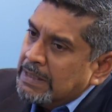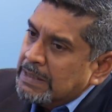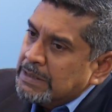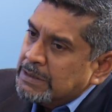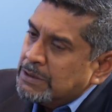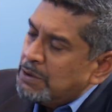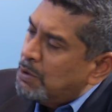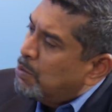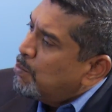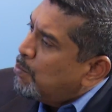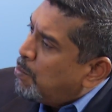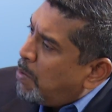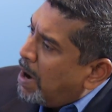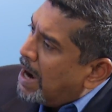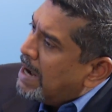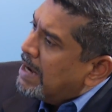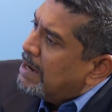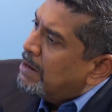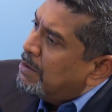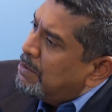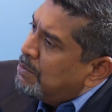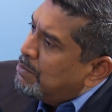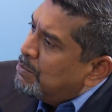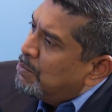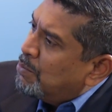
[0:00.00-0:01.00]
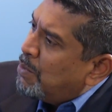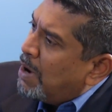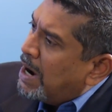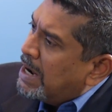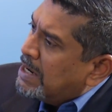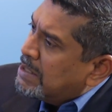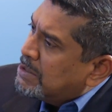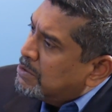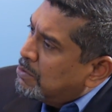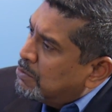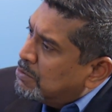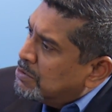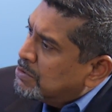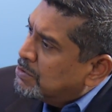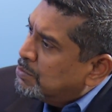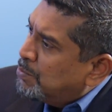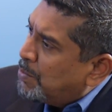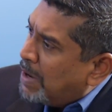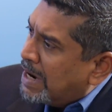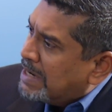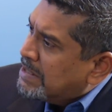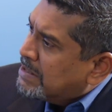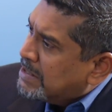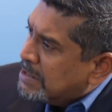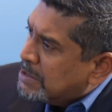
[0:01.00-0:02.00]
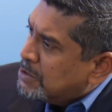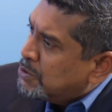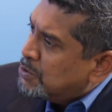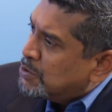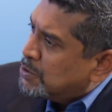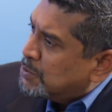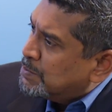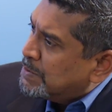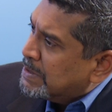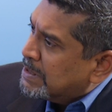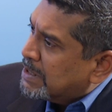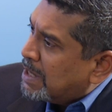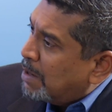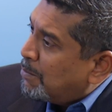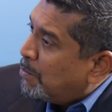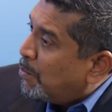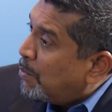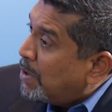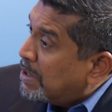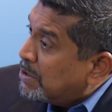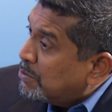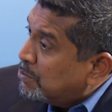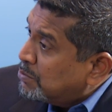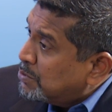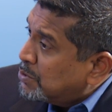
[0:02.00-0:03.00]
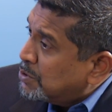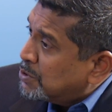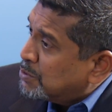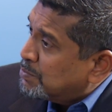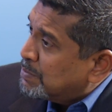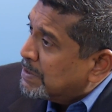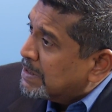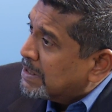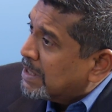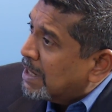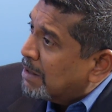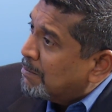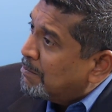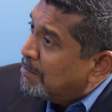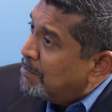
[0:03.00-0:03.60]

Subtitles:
So why didn't you speak up? Why don't you speak up?